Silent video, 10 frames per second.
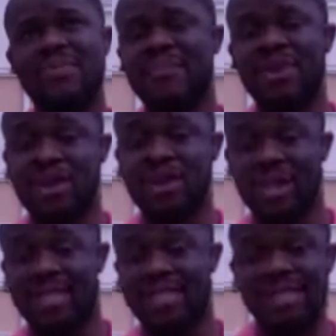Maybe I'm
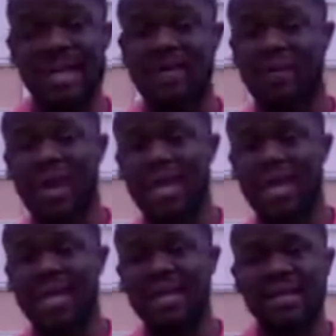not connected that
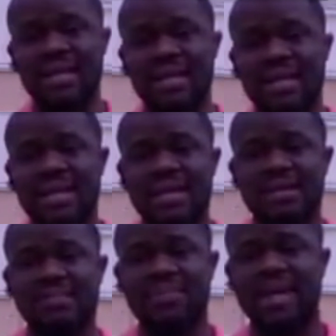way, mm.
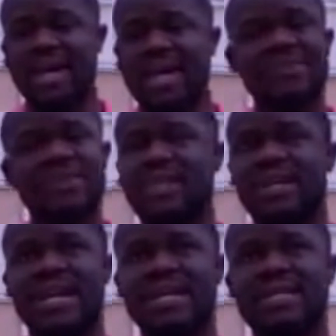but I haven't
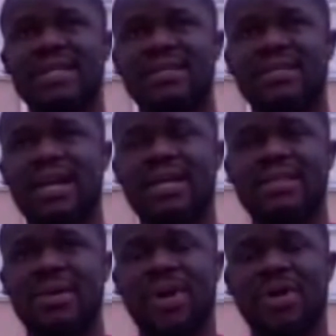heard any
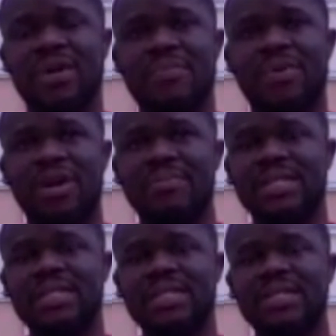anything about
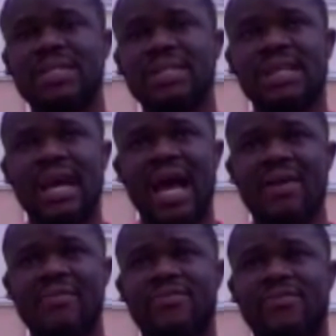appointments.
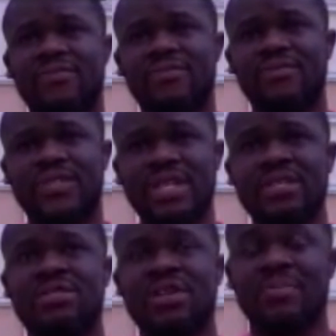I've
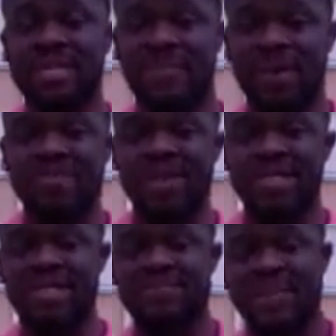seen some
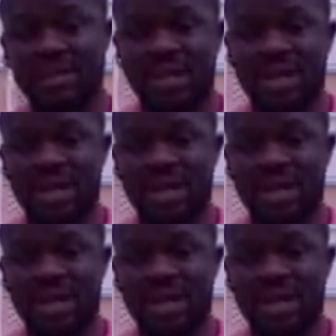disappointments, but not